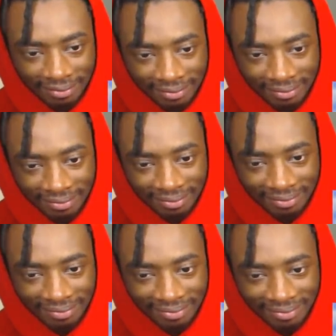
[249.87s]

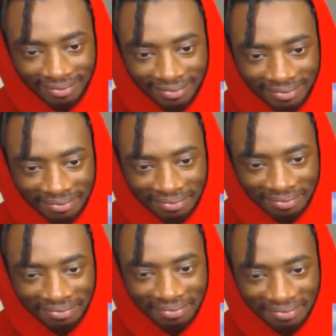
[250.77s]

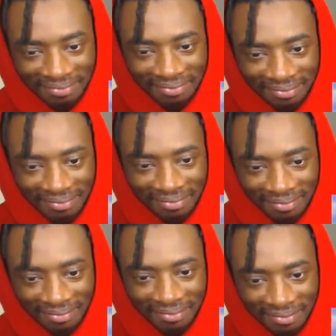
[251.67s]

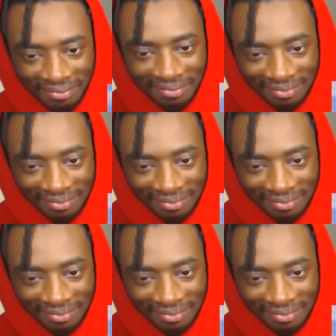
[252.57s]
(silent)